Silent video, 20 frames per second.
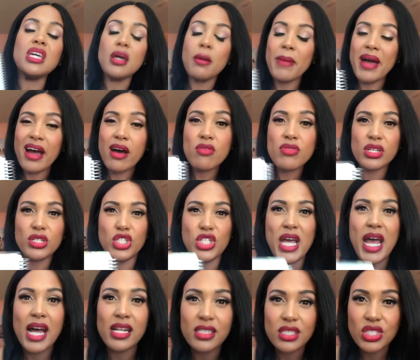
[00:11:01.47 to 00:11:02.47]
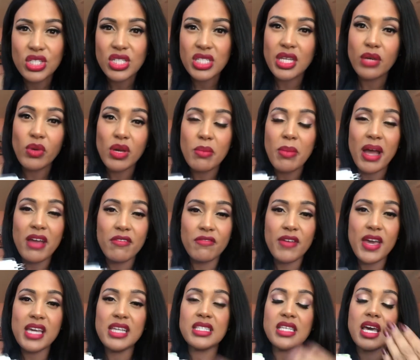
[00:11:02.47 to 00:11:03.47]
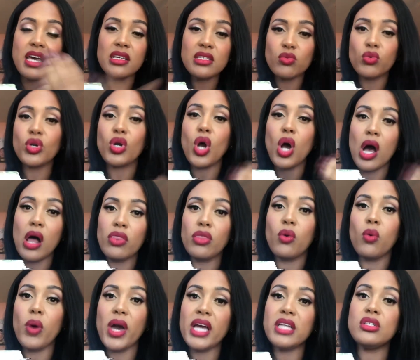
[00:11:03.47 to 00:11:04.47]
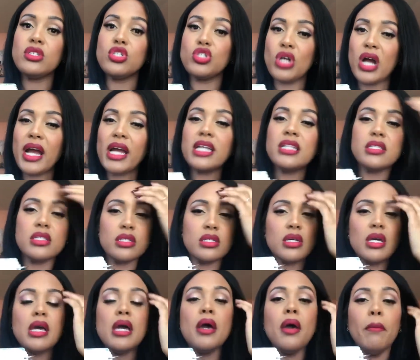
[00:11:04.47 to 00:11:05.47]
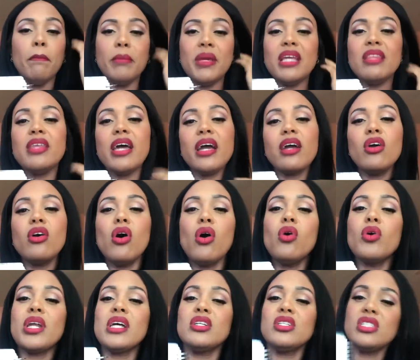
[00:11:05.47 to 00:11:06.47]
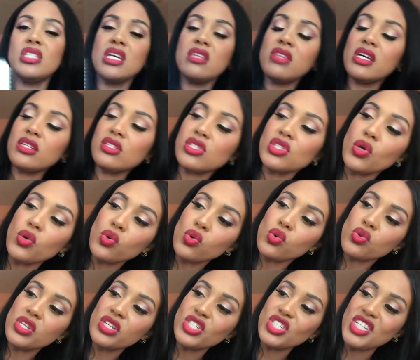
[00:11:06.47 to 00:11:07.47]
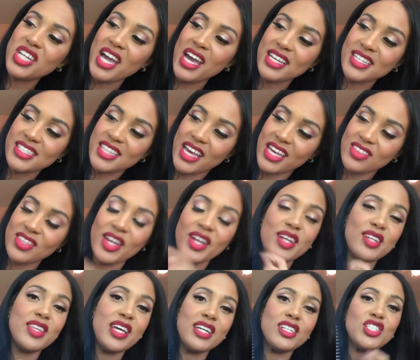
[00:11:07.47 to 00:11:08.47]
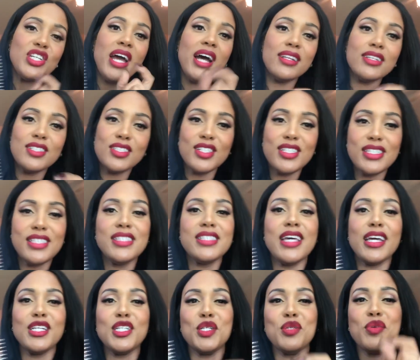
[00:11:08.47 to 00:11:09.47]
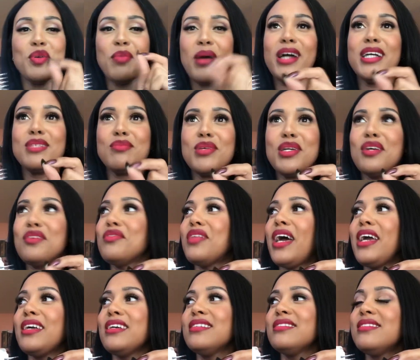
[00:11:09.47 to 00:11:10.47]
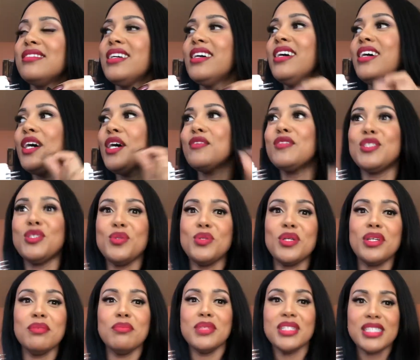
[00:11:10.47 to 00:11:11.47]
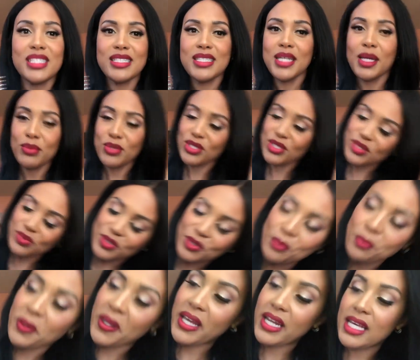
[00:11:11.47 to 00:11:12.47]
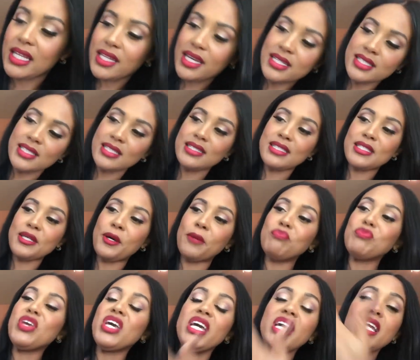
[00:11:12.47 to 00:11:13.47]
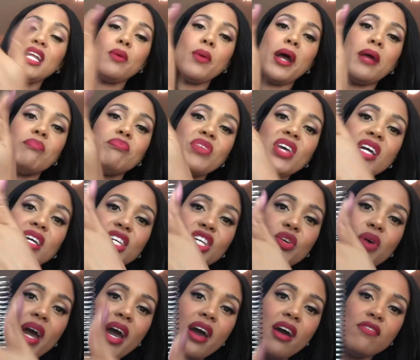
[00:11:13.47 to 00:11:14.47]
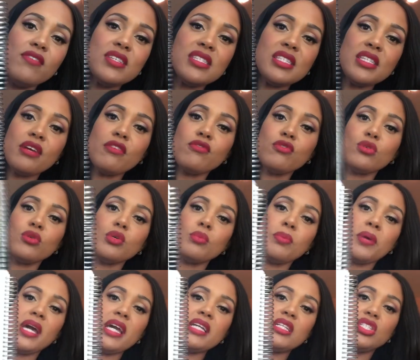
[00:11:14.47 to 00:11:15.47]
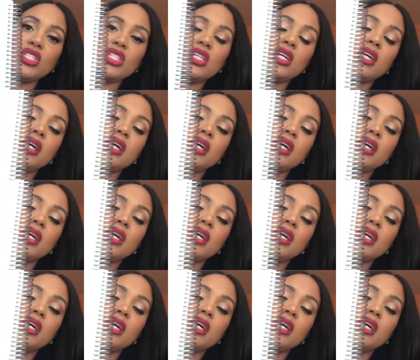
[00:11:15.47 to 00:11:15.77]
about the challenges that we might face as we're on the way to trying to meet that goal. And I just think that's so cool that she has that there. That challenges section reminds me of like of student misconceptions when you're planning lessons. So anyway, you have several pages,